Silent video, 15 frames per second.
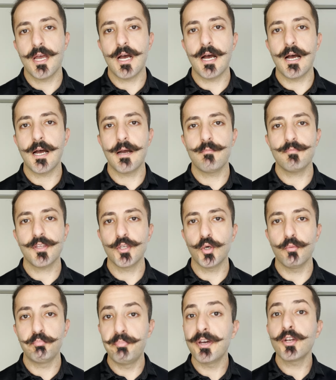um, you know,
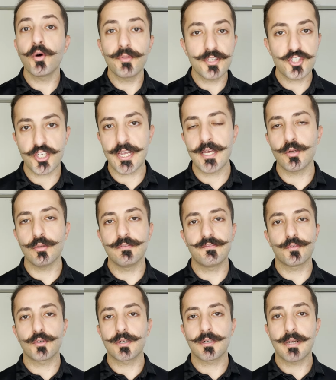been on this channel
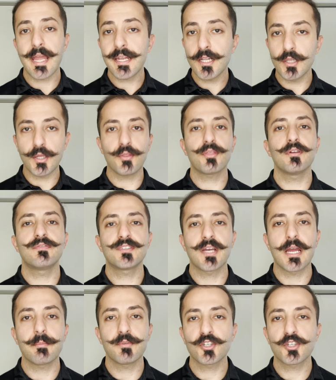for any length of time,